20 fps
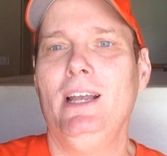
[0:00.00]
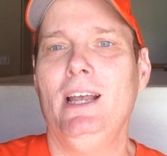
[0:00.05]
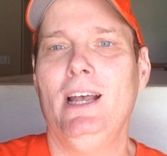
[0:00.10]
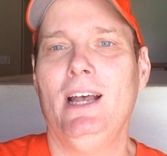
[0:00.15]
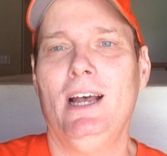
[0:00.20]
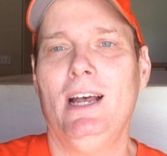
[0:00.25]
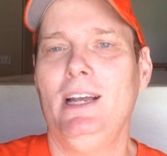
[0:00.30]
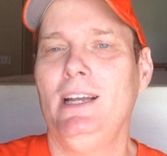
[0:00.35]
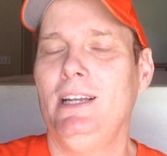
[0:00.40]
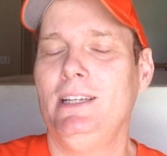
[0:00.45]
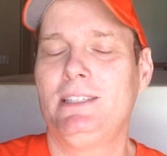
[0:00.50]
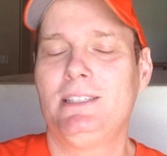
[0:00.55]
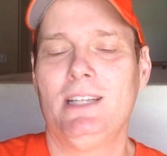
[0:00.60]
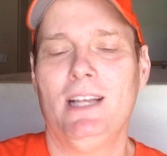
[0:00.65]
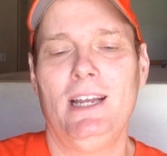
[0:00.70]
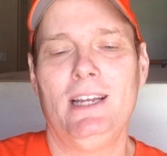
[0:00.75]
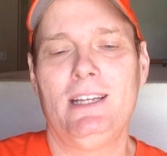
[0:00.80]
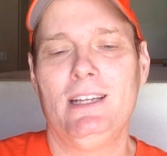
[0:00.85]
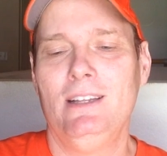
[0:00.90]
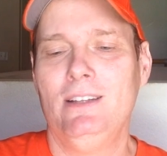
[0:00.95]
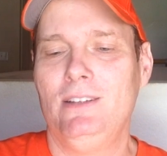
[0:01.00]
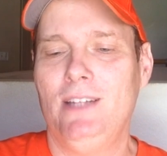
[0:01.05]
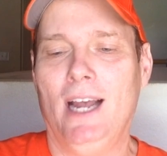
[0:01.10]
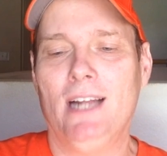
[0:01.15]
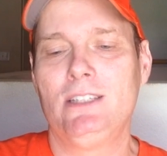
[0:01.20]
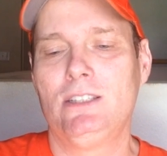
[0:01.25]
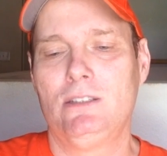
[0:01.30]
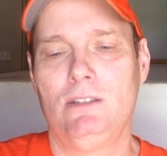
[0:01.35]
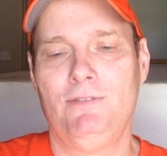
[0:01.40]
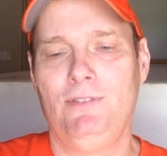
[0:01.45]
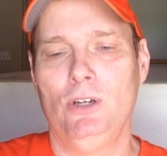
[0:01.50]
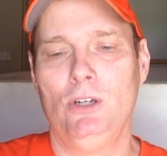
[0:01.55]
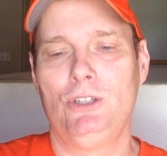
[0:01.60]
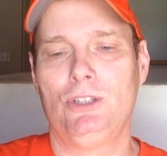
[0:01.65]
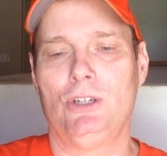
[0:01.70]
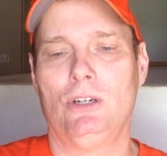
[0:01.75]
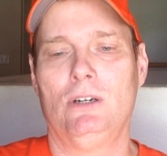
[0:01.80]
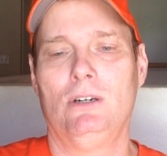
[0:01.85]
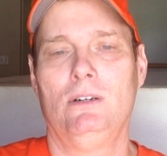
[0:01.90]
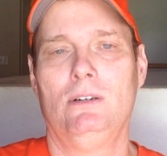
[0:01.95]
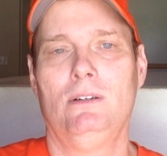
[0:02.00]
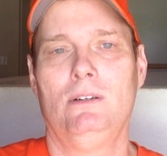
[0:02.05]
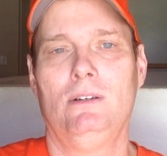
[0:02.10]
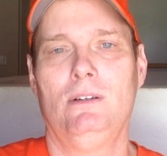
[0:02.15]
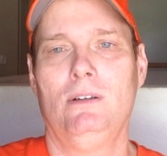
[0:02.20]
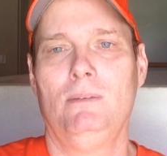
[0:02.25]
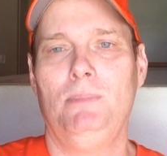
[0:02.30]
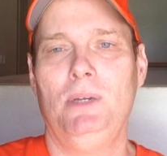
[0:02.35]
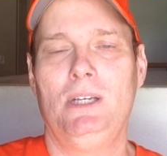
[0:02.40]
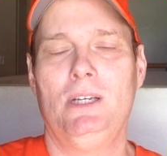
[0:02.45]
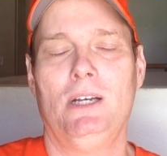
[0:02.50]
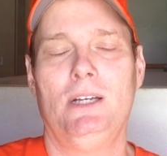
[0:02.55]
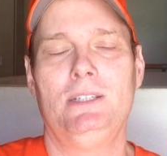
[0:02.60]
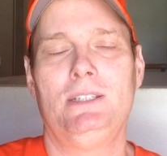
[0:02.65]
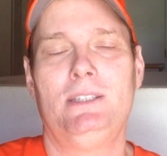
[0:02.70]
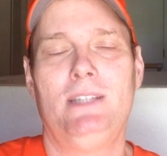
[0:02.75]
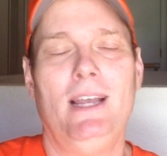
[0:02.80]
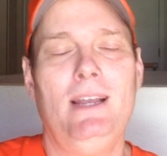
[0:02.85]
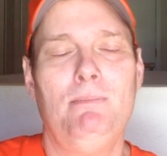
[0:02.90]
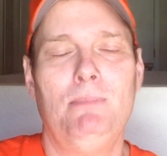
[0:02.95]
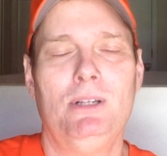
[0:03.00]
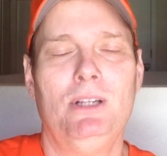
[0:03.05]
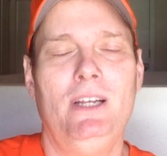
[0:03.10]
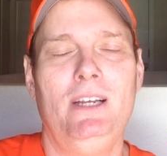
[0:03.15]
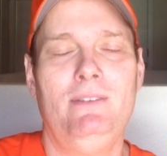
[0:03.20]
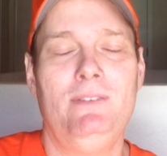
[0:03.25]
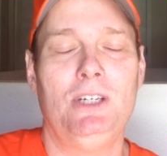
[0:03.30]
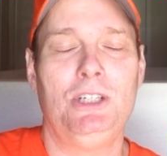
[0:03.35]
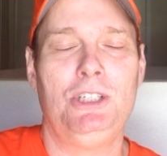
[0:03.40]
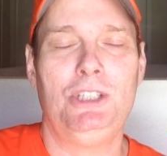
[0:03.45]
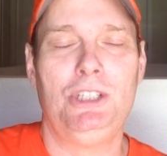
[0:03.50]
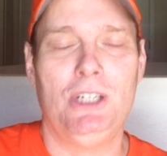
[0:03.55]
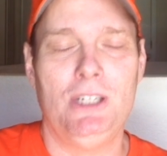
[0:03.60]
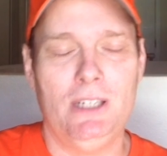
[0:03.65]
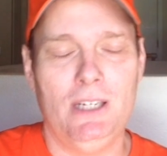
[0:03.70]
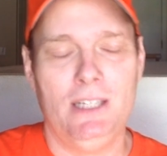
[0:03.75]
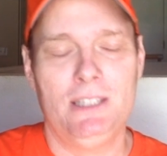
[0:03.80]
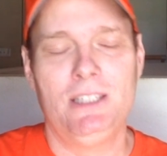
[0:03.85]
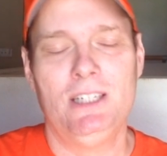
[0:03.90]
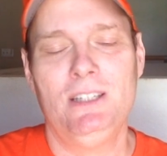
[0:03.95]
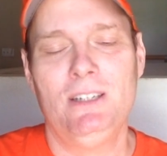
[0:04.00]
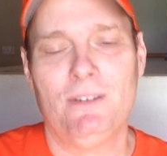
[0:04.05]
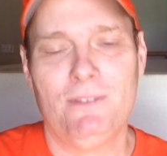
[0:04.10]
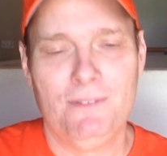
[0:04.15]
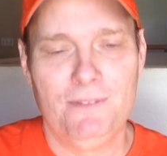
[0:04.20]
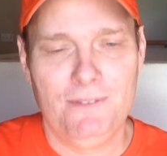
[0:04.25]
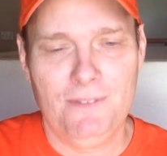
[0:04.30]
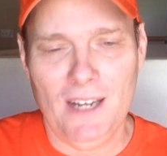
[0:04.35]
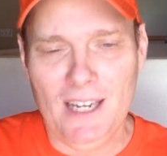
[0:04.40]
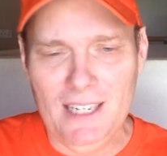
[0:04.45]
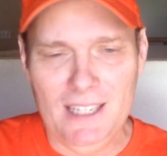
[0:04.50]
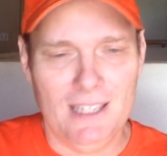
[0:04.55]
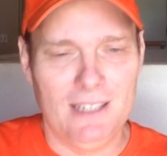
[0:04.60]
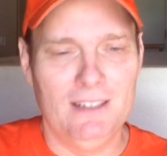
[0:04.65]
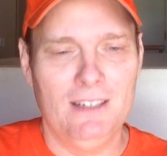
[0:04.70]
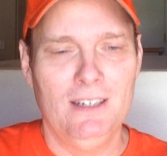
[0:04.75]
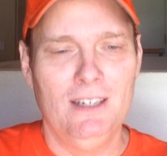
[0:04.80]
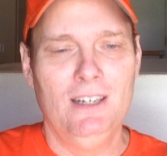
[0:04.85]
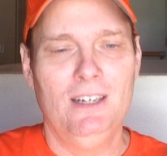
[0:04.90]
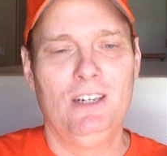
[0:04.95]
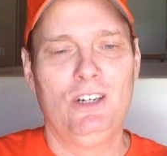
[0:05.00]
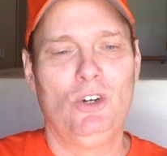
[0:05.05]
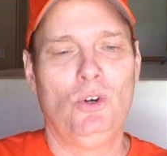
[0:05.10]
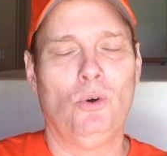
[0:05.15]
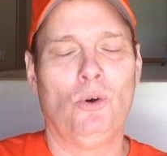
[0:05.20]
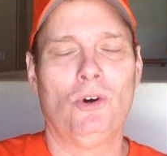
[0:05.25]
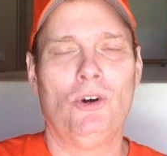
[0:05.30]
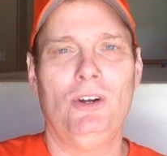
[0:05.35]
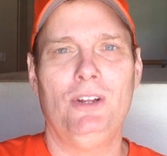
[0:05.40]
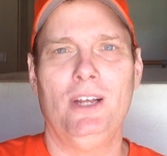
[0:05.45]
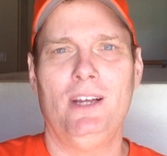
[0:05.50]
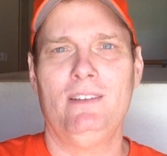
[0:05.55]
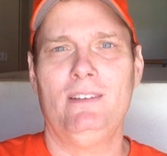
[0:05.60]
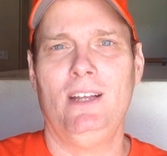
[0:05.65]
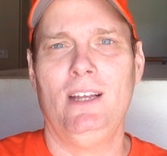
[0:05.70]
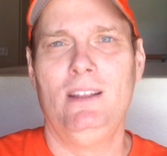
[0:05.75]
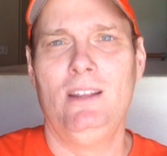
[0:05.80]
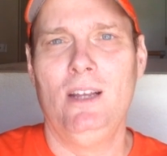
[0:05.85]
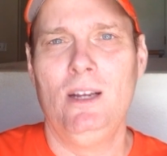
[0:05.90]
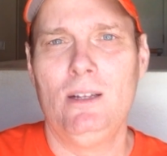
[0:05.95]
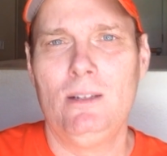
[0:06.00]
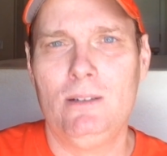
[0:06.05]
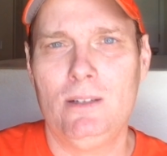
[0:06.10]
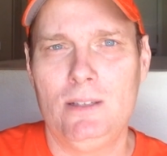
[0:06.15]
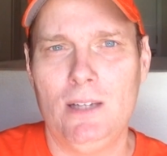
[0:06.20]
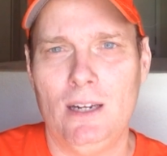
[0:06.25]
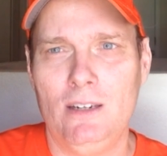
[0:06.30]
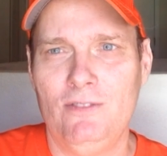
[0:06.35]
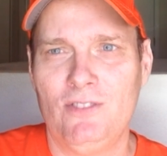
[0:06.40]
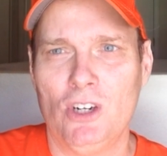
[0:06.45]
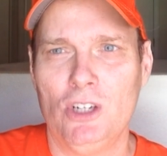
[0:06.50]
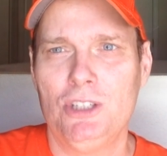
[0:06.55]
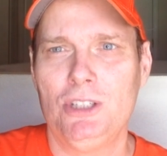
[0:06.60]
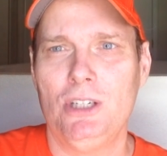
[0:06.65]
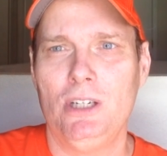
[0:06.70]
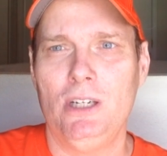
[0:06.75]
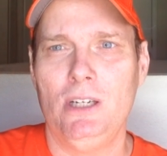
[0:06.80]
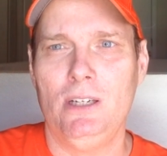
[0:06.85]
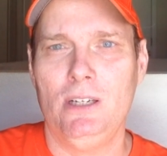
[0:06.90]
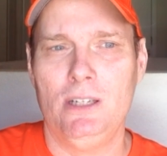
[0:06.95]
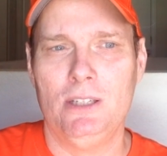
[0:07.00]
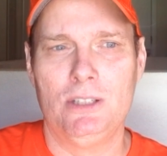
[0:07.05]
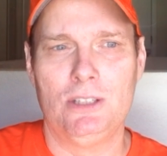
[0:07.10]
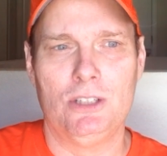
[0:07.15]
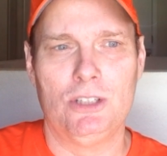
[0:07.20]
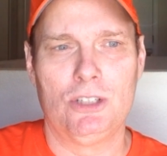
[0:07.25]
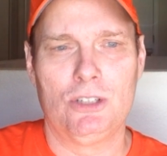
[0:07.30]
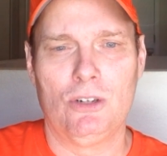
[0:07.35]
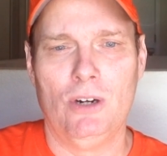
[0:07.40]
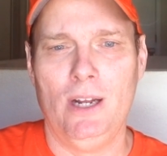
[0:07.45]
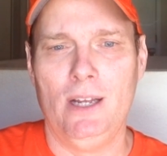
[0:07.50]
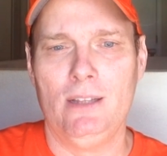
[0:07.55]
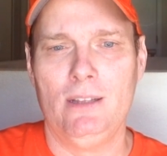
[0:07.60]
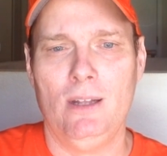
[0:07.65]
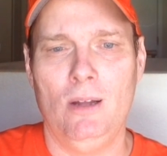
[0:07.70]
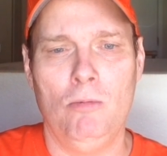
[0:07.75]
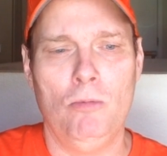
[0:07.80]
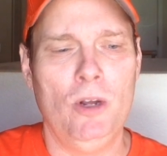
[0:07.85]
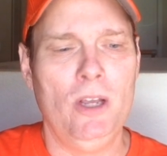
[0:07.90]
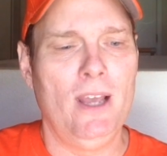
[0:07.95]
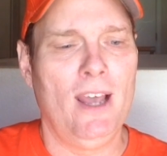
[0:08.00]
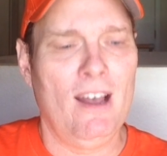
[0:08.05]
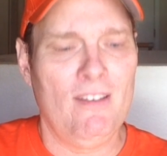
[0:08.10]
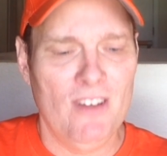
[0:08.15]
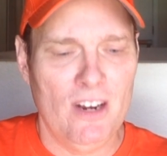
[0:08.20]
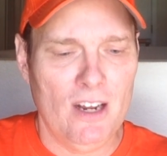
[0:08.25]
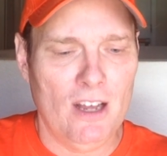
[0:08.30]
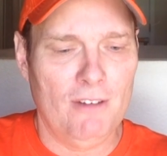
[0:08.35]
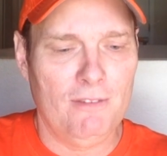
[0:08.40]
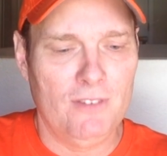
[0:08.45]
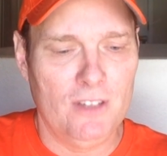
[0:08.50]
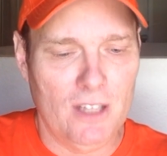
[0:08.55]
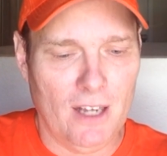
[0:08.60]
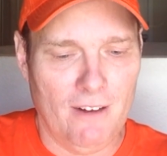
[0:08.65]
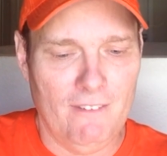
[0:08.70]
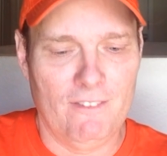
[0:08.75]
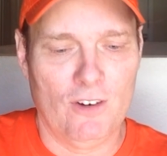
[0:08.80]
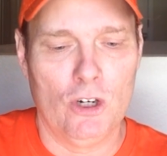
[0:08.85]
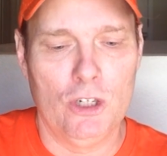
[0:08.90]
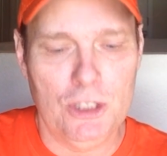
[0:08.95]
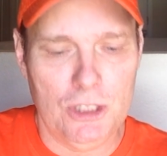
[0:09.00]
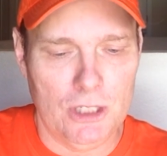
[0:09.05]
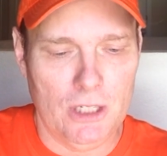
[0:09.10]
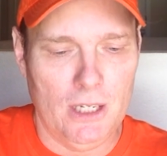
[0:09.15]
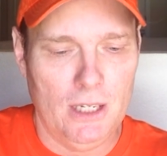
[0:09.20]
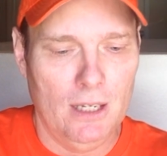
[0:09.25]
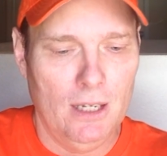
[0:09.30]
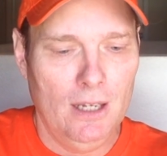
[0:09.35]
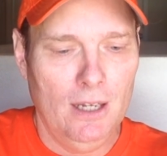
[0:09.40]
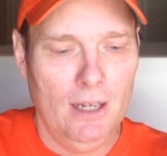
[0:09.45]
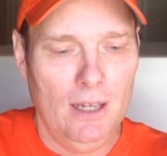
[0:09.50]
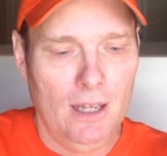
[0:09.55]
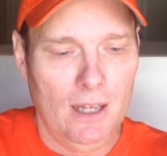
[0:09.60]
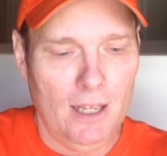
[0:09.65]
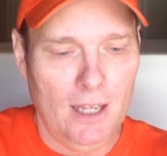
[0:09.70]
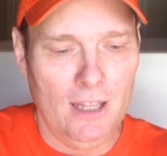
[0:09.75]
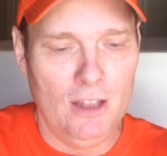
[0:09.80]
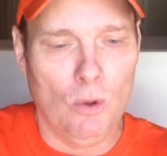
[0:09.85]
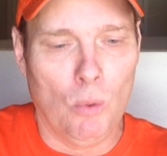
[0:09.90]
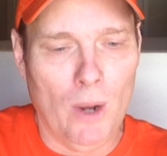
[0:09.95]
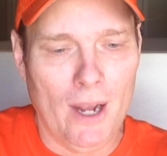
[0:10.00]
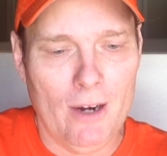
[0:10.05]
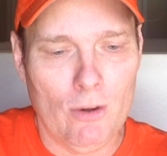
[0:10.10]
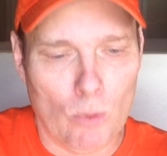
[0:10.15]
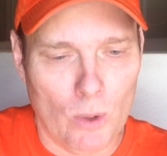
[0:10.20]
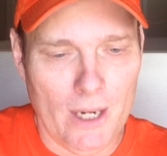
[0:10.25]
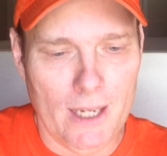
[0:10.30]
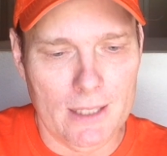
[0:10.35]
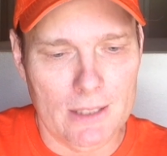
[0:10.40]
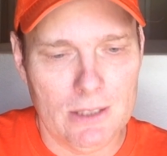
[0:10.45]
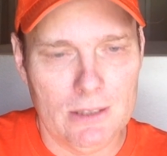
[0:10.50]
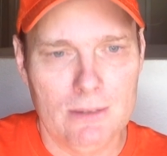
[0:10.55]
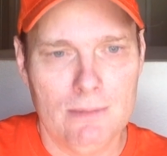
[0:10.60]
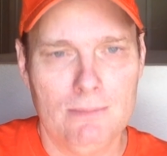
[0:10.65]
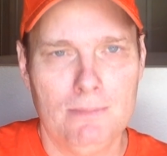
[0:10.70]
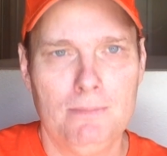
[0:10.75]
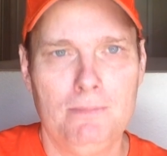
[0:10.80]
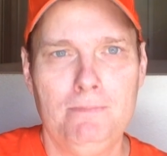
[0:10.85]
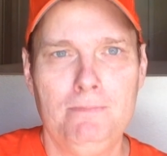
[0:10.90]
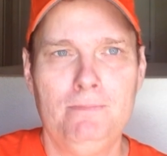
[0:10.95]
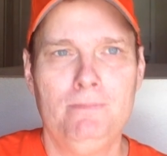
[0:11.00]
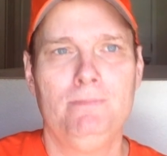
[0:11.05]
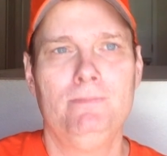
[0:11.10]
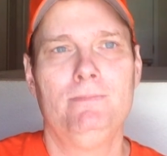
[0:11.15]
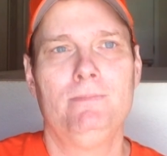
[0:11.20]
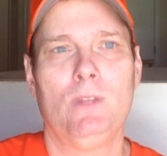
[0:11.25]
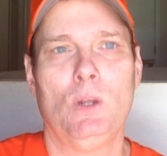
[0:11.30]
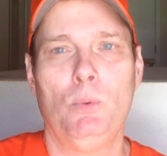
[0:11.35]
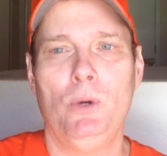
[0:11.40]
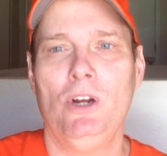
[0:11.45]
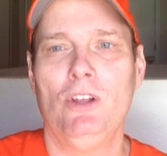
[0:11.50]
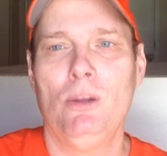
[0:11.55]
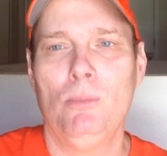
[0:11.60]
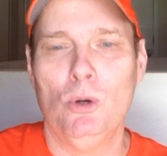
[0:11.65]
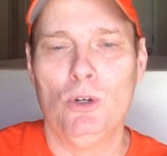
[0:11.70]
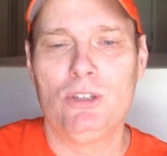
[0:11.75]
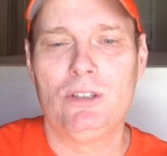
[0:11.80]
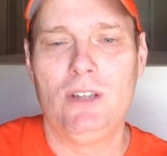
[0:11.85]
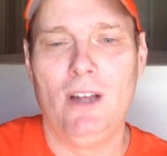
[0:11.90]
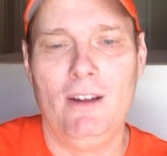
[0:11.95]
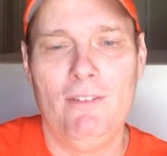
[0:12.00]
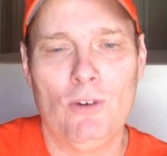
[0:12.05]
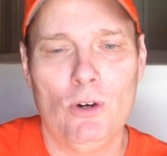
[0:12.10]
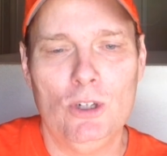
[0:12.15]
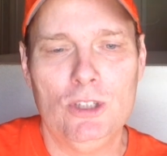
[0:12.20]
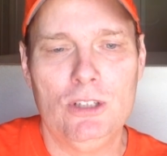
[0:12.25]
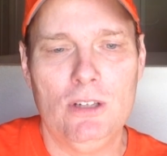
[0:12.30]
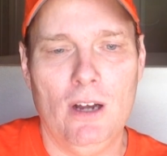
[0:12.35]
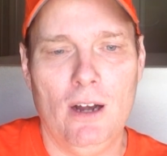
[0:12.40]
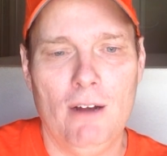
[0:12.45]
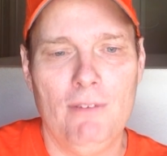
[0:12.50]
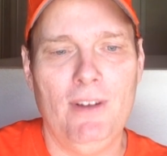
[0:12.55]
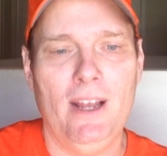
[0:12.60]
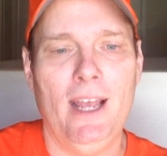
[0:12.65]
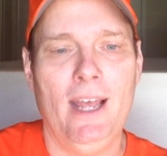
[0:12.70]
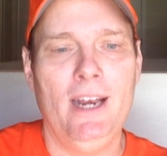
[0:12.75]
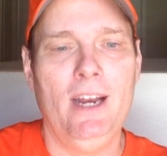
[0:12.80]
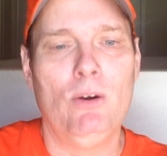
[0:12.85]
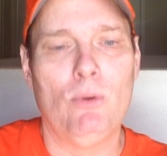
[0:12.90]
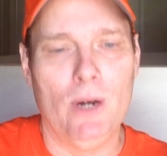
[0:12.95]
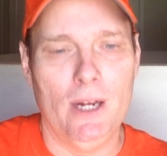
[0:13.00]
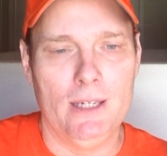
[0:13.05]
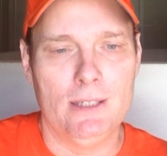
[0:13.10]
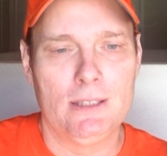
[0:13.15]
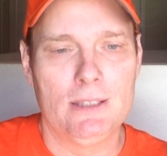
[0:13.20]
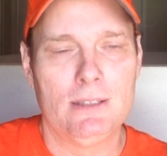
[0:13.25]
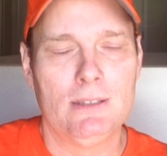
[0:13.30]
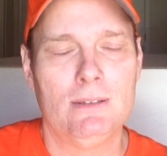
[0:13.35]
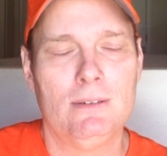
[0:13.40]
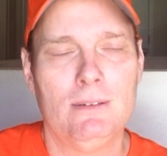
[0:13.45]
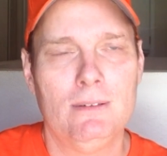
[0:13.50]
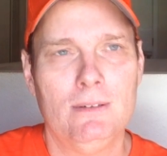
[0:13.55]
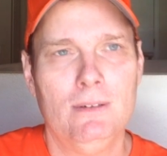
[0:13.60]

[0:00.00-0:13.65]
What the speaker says: It's like, that's the future. Because they believe this shit. It's in their fucking core that they think diversity is the strength. And we have enough diversity in the white race. We are the most diverse of any race.